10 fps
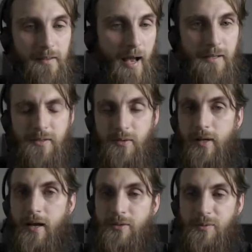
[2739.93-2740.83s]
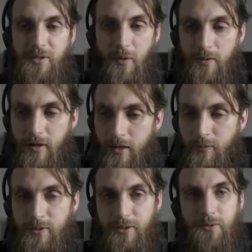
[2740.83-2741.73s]
asking you guys what's going on
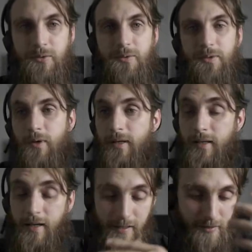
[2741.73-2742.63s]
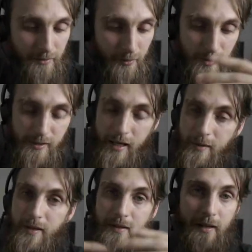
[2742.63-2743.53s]
with you, again asking the question, hey
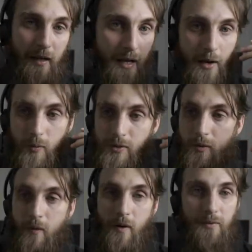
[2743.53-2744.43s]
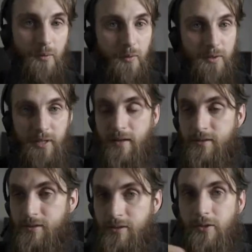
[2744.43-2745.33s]
man, what's going on with you? What
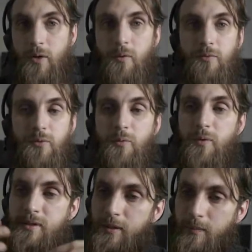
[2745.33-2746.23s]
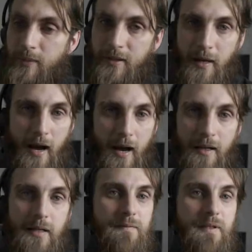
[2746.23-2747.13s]
challenges are you going through? What's been the
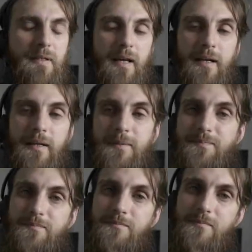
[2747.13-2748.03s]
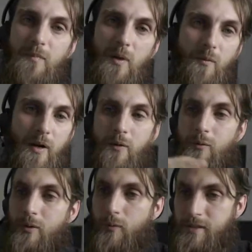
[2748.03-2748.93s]
highlight of your day, right?
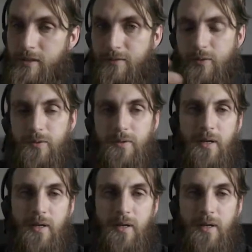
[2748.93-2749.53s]
What wins have you